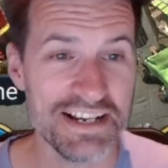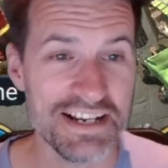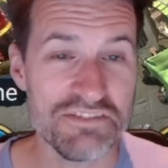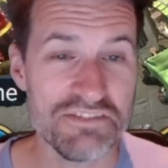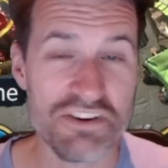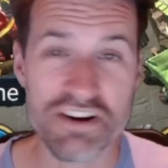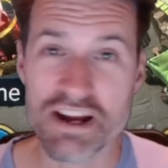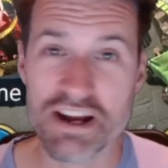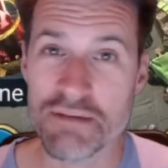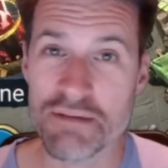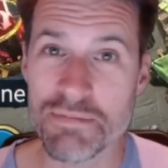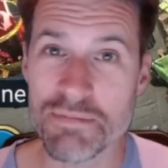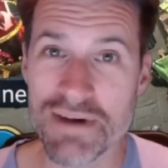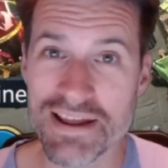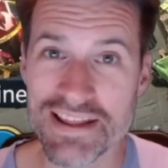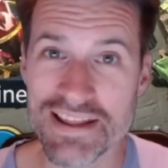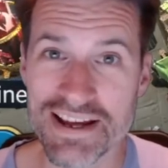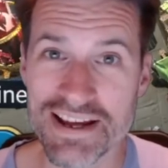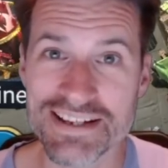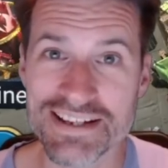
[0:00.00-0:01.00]
Very happy
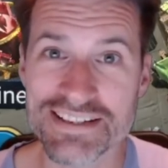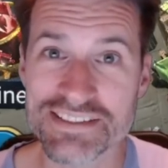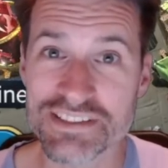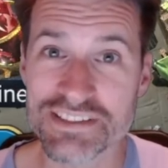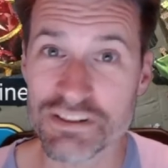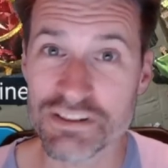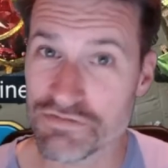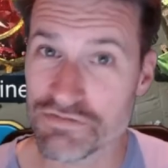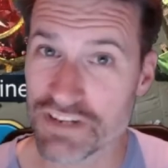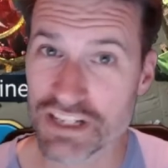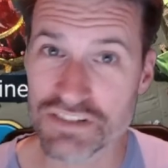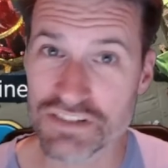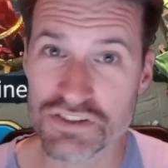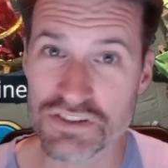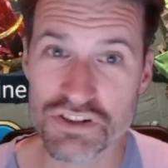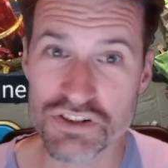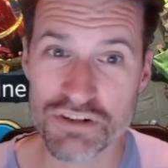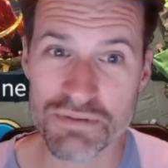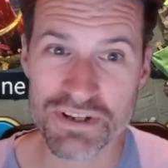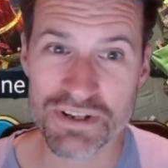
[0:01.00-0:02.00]
about that. So thanks for joining me,